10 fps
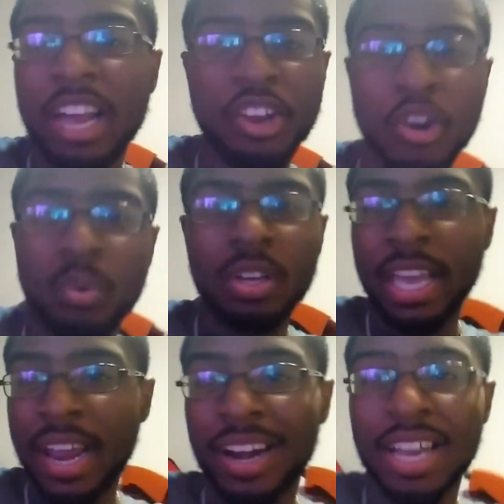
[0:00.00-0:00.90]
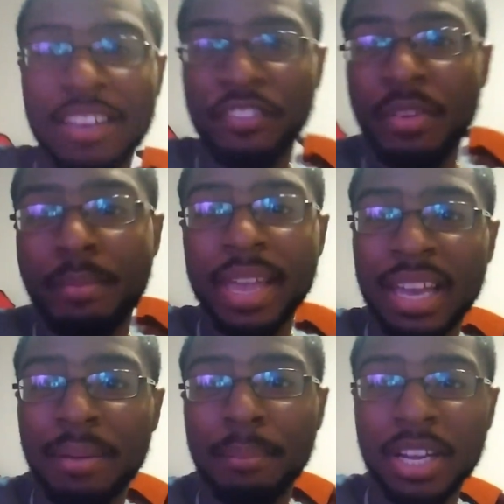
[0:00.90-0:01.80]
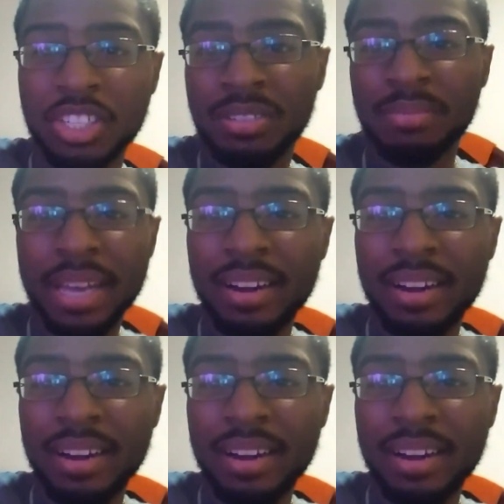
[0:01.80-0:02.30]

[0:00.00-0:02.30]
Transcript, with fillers: I don't care if you make a much